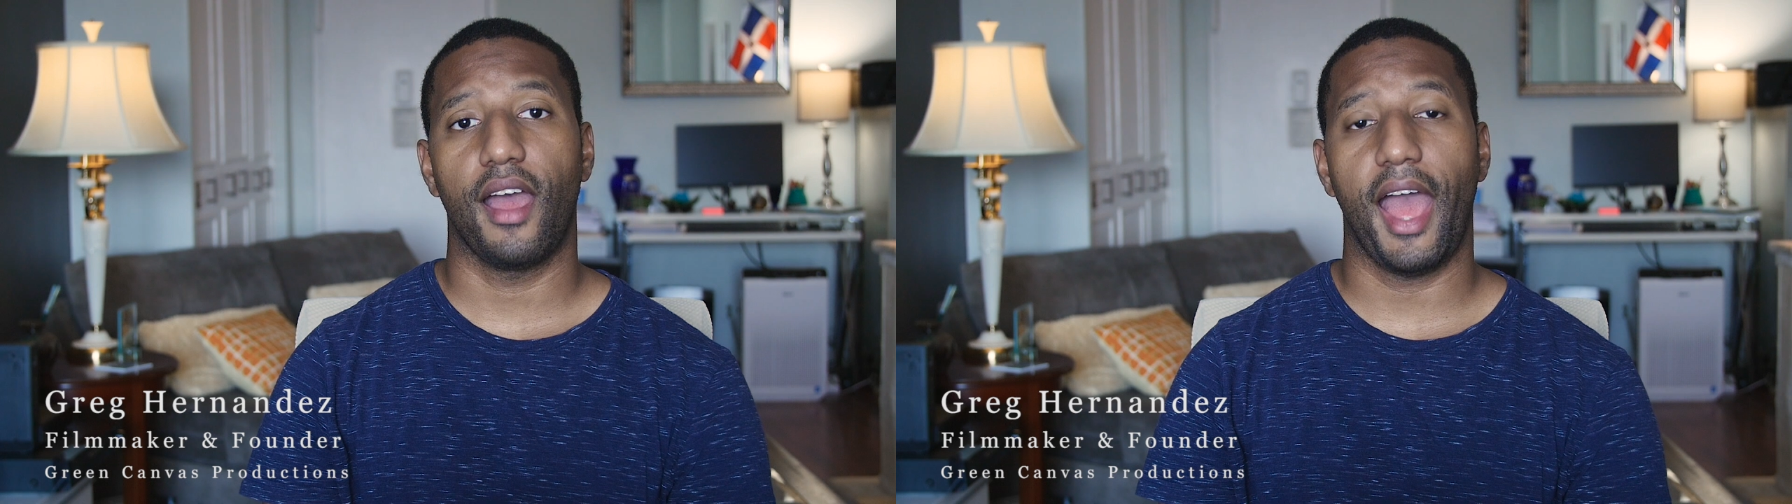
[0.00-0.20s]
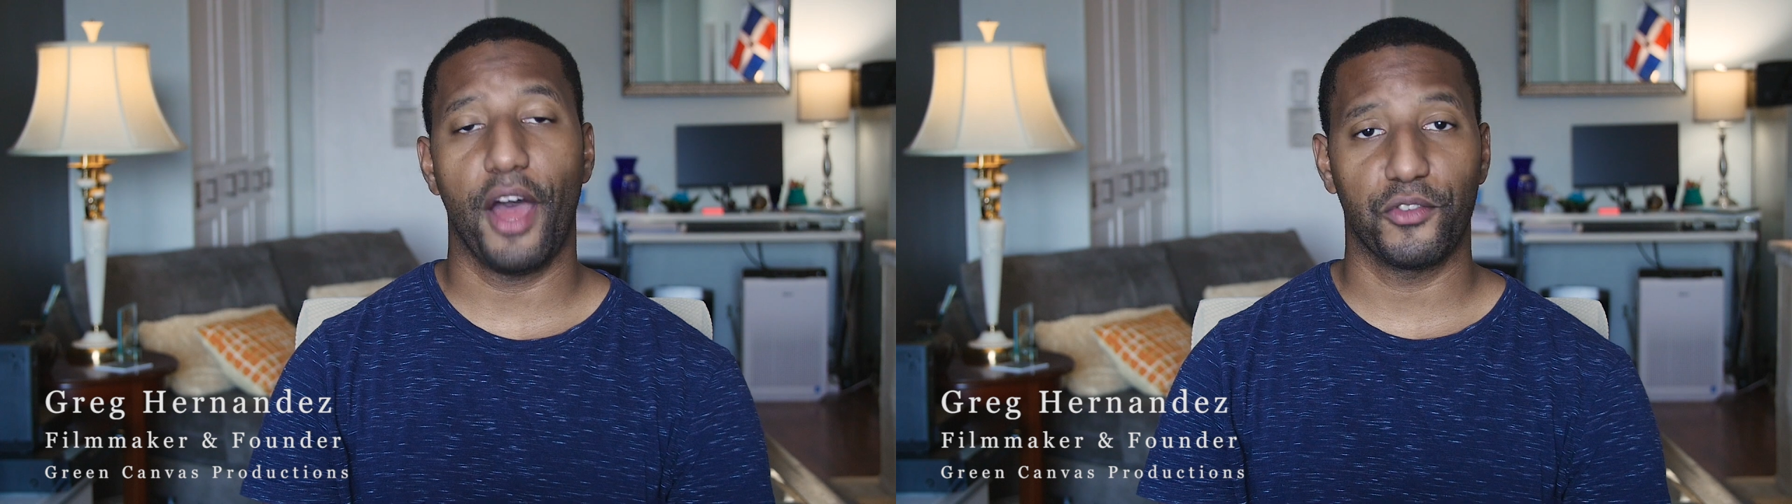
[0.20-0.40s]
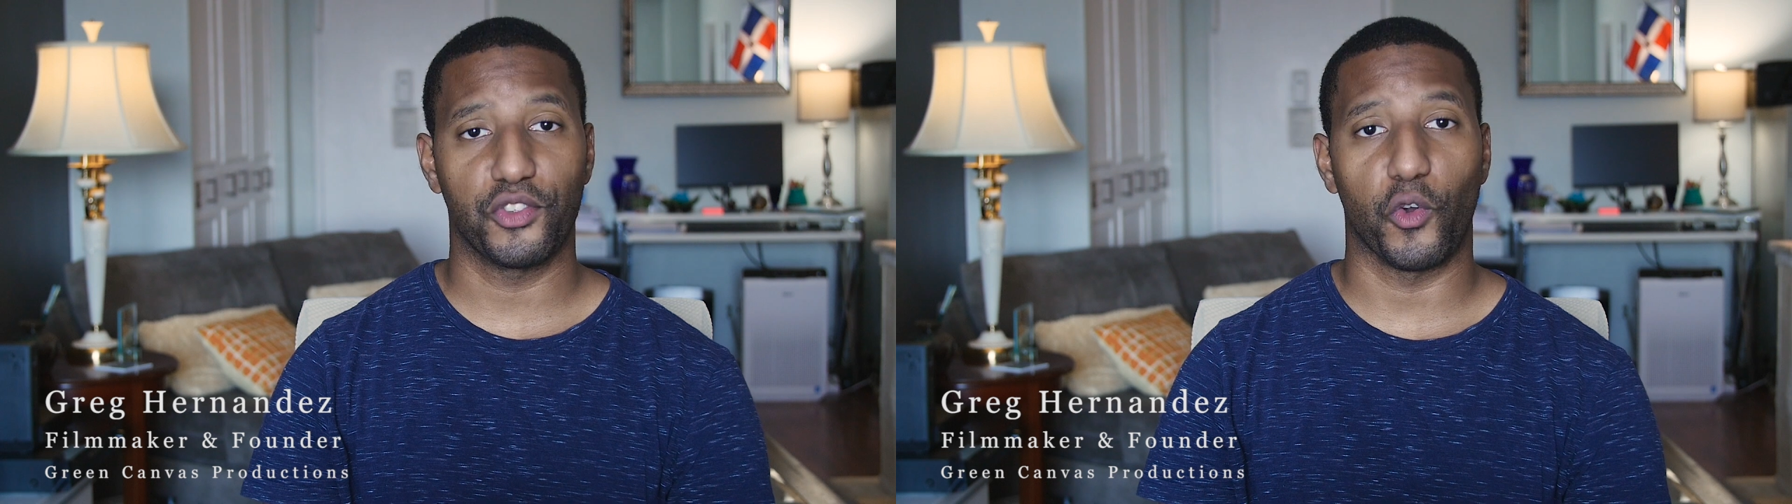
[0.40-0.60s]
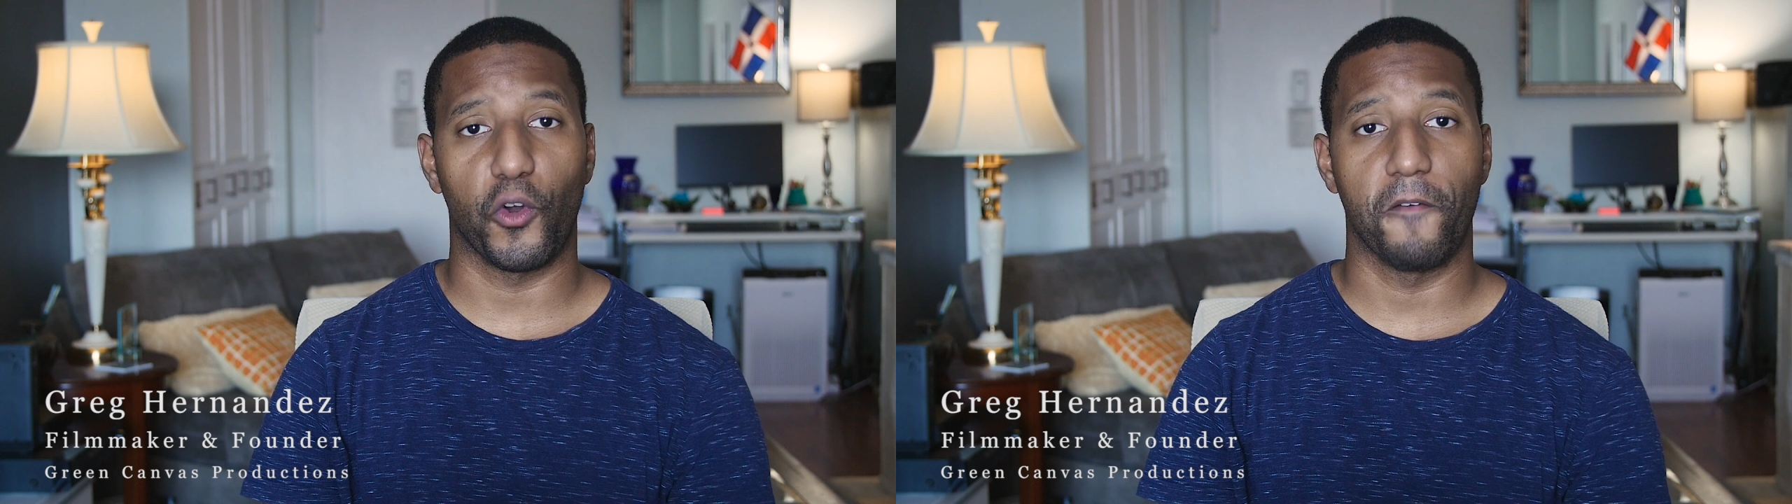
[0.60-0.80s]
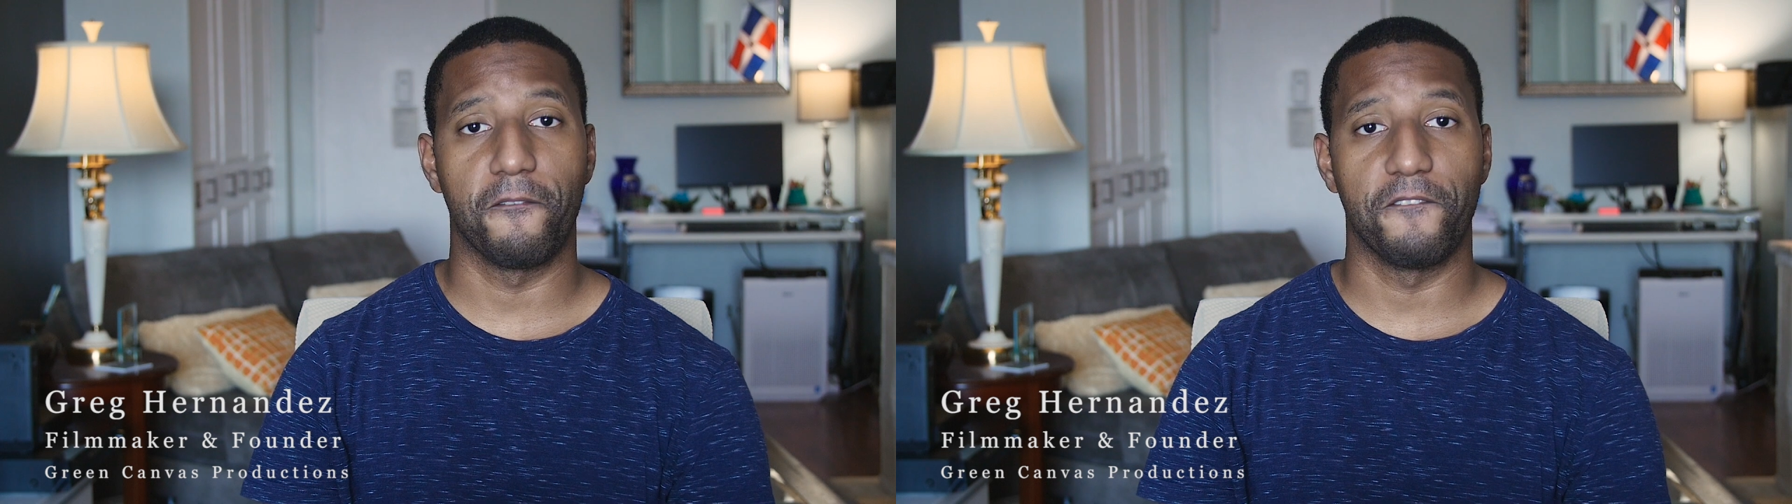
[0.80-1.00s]

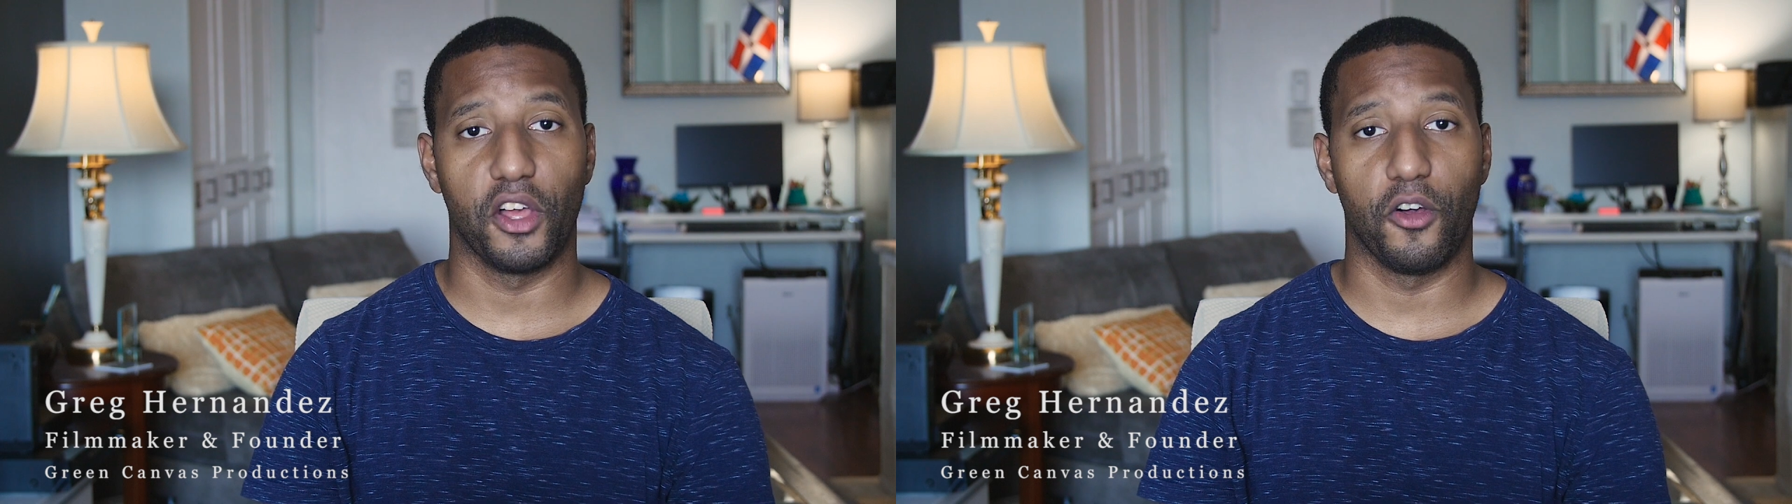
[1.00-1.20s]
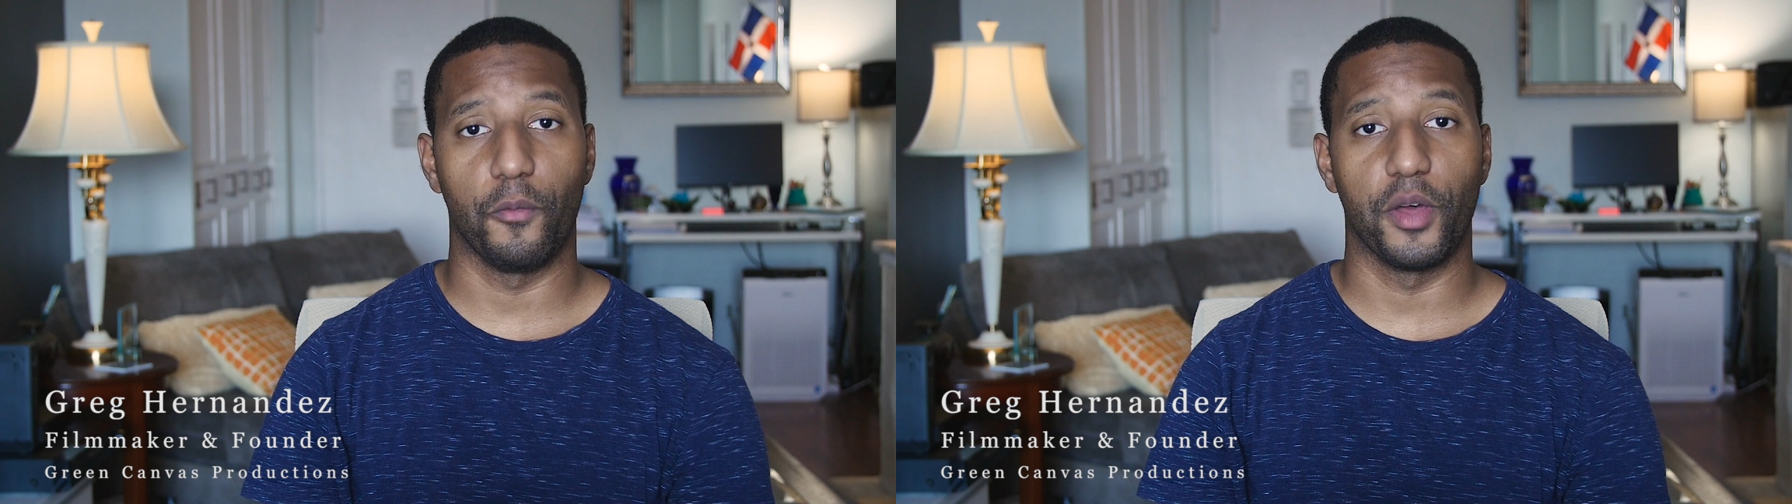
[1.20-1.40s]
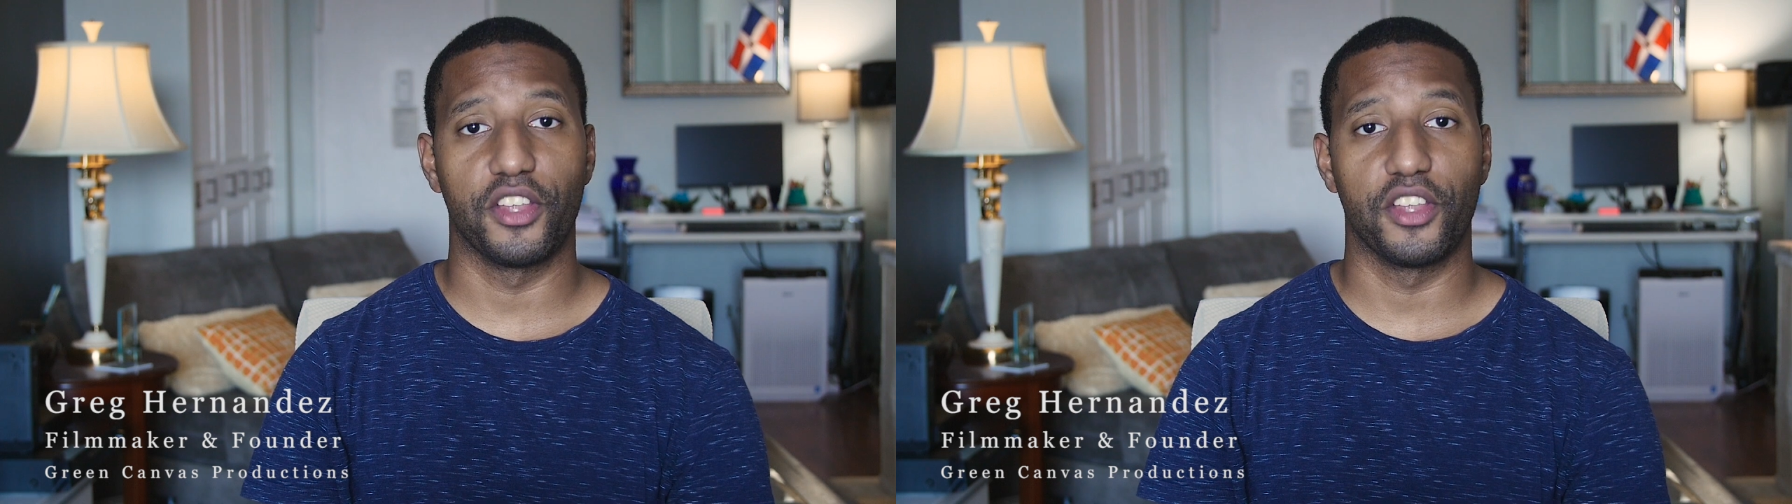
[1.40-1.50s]
outdoor film